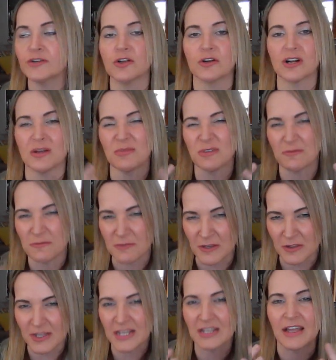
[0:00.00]
You're going to be
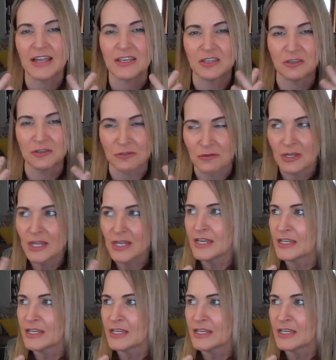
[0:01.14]
feeling like you,